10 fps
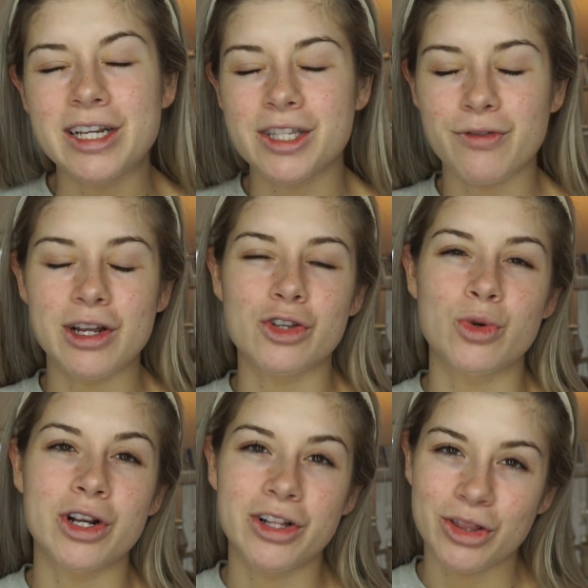links if you guys
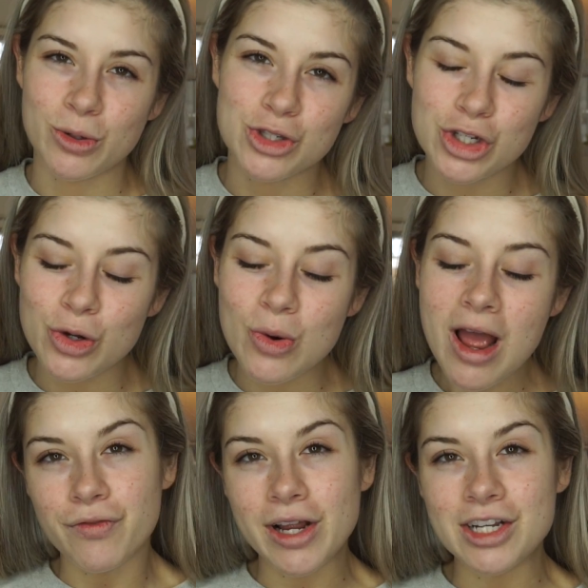want to click those too.
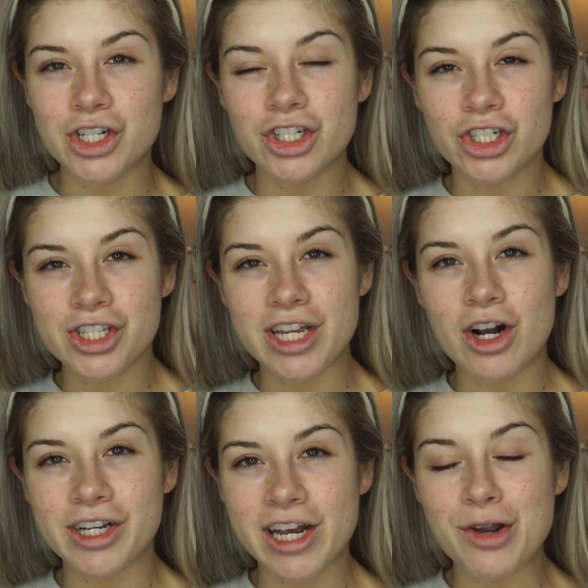If you guys are interested
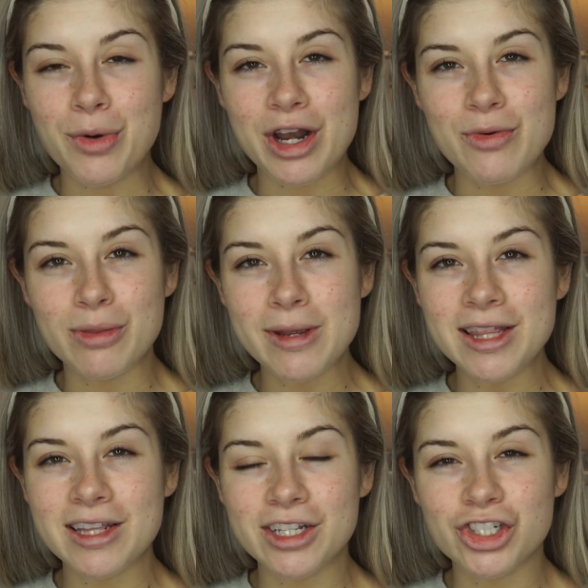on getting ready with me,
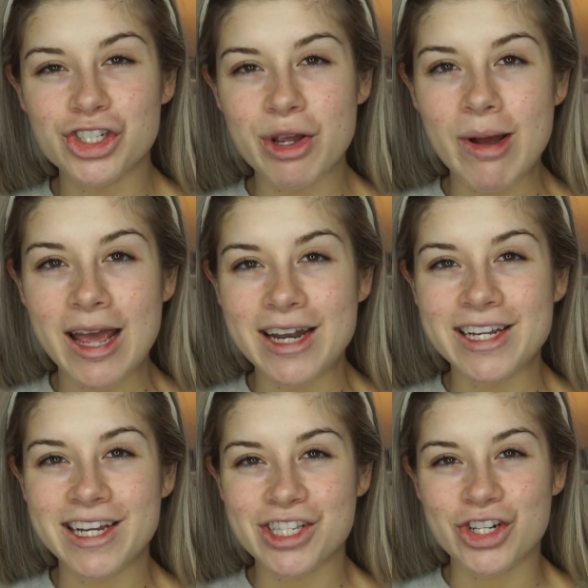then let's just go ahead
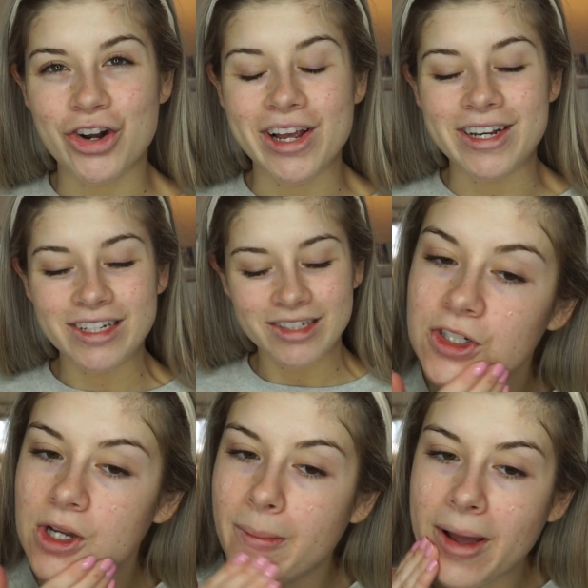and get started. I
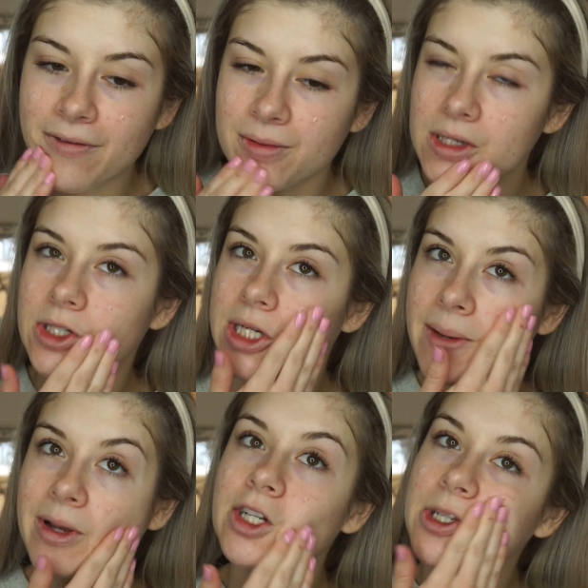just got back from the
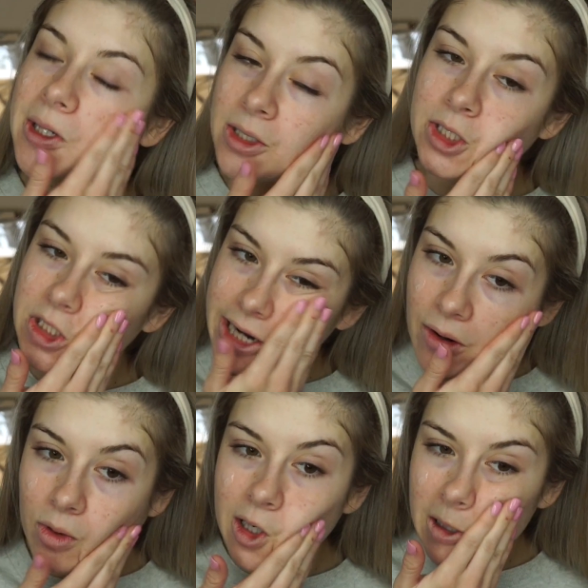gym and took a
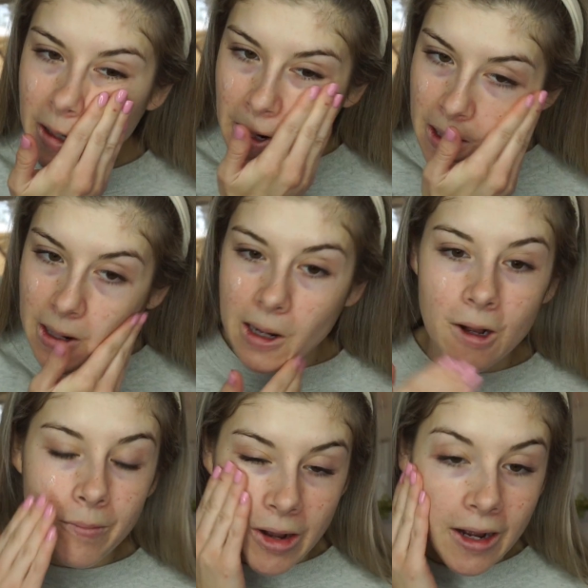shower.
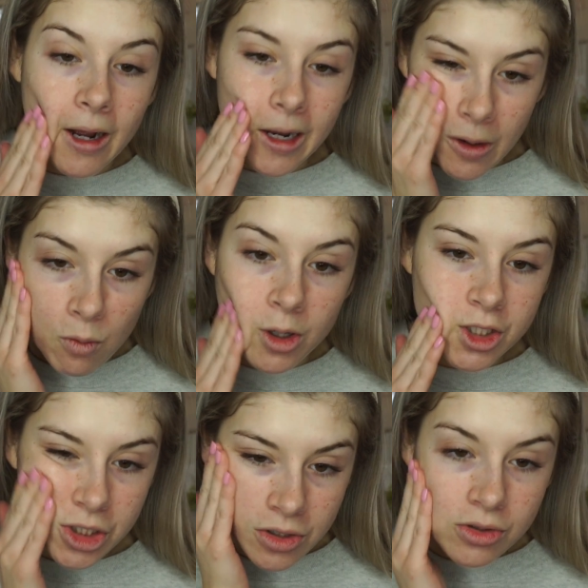I
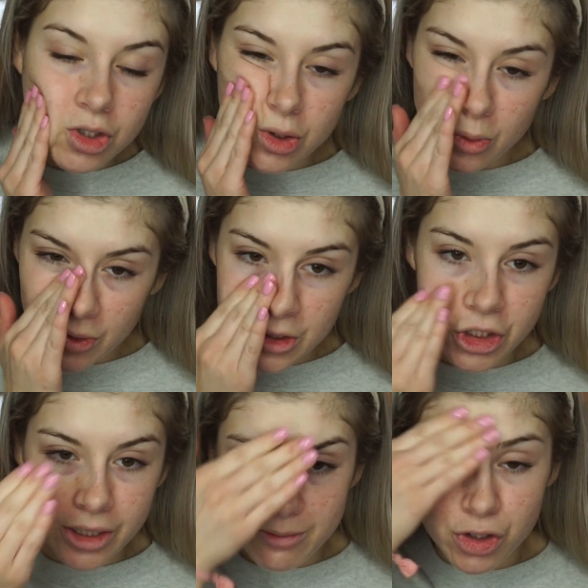wanted to go to the
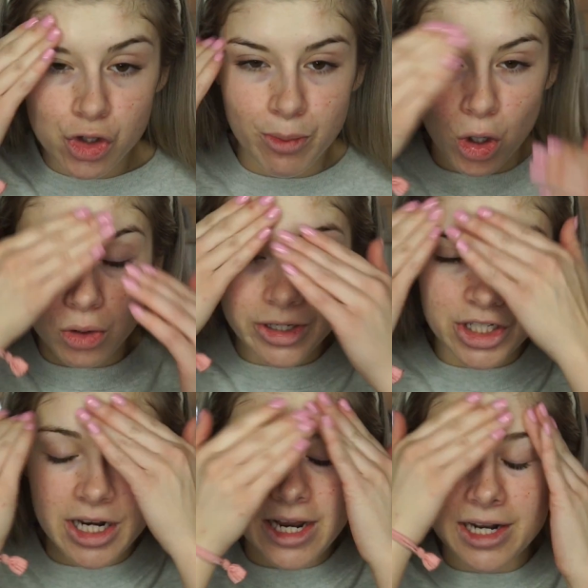gym super early
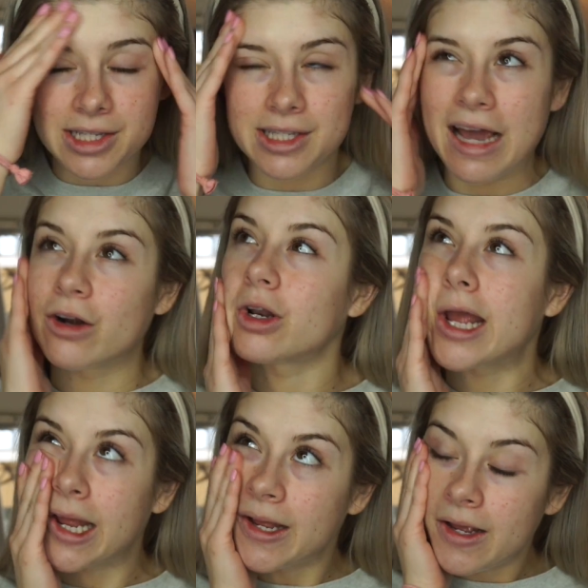today. It is
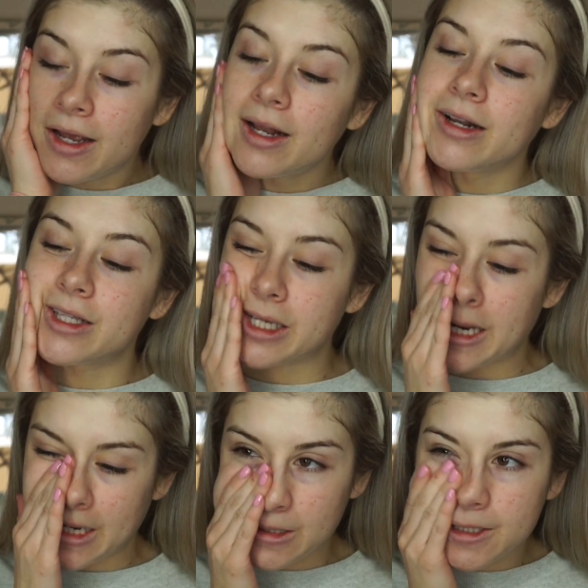Saturday. And it's
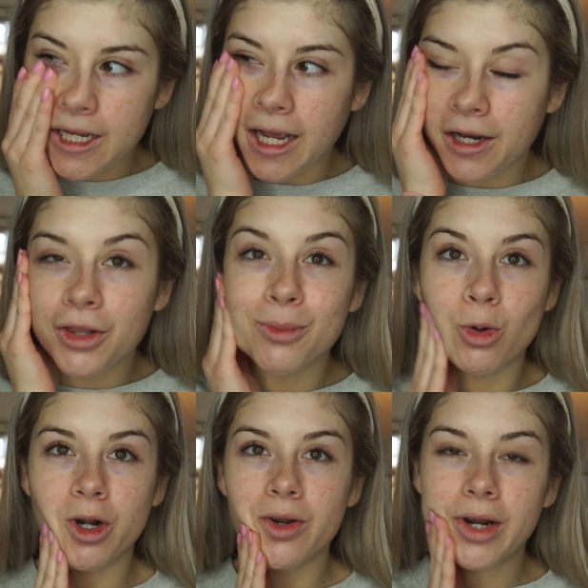like 10 in the
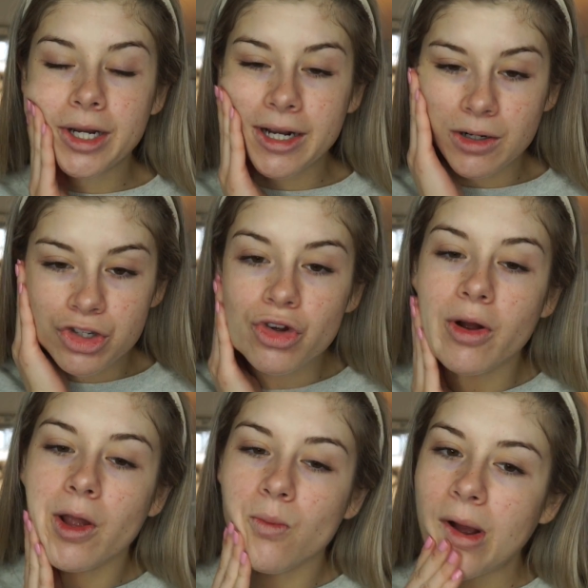morning right now, so
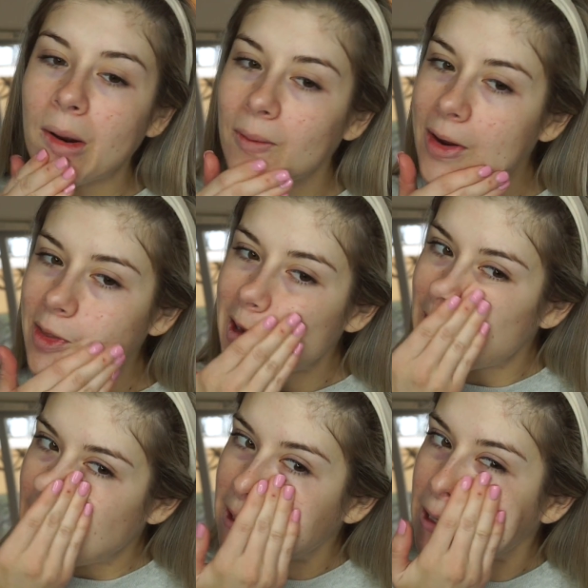I went around
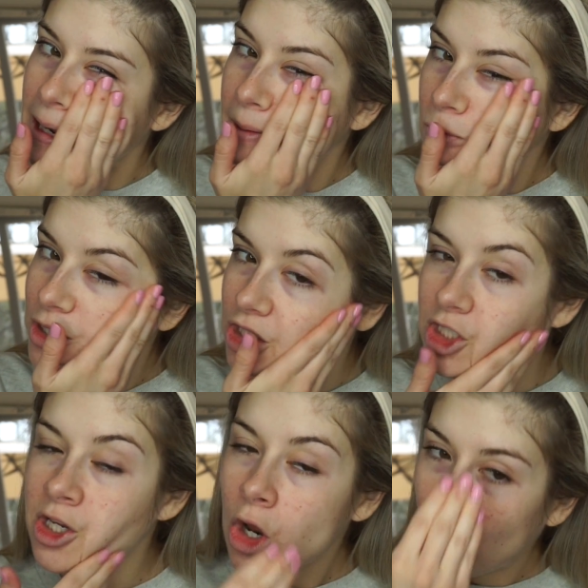like 8 a.m. which
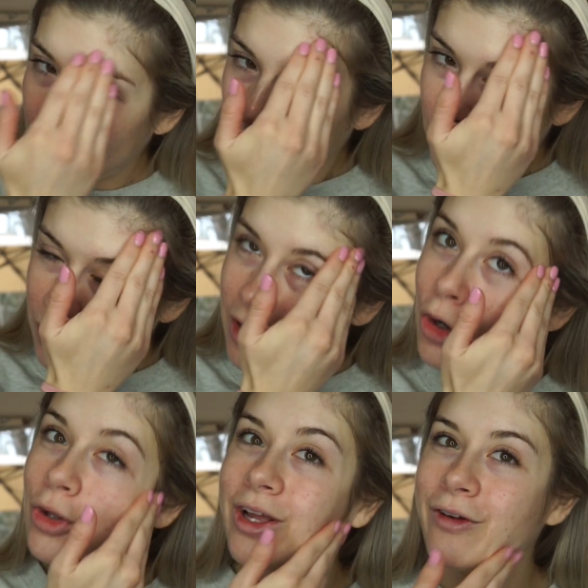is really
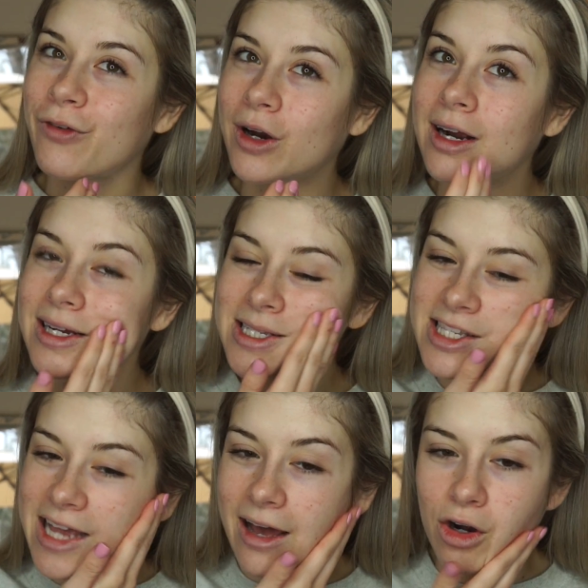early for a
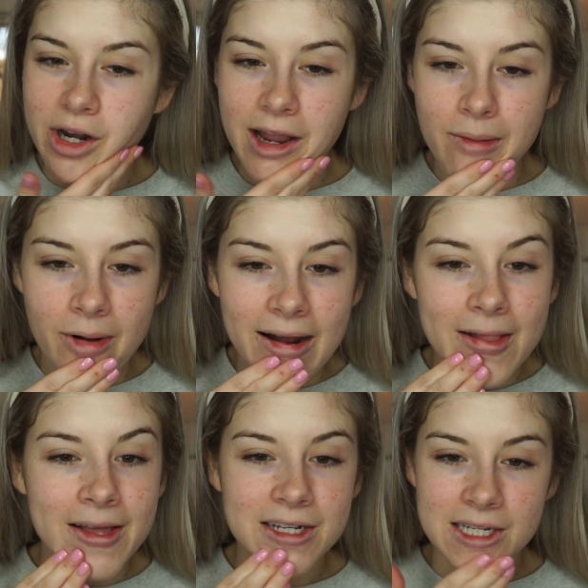Saturday, but
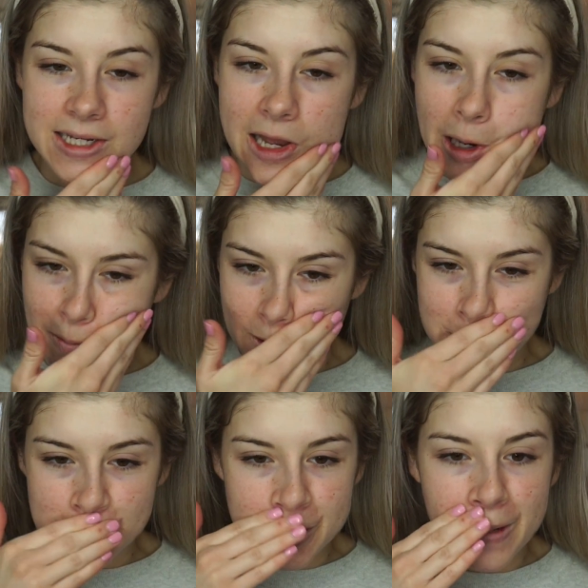I like to get up
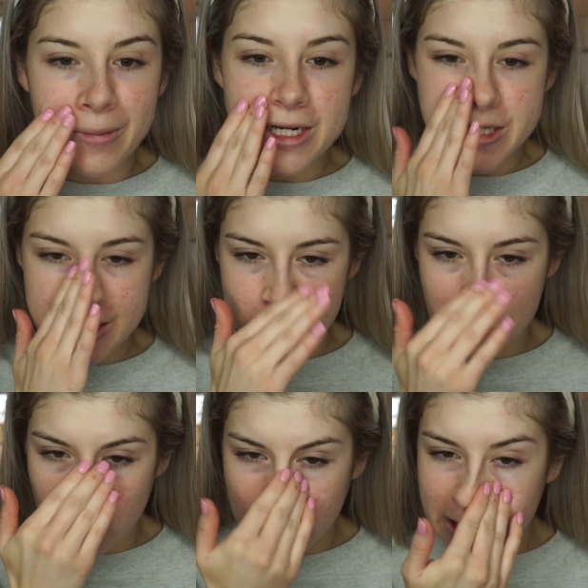and just get my day
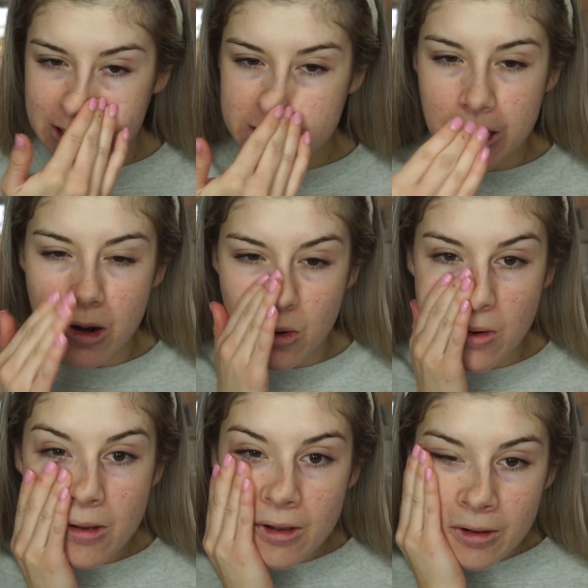started, so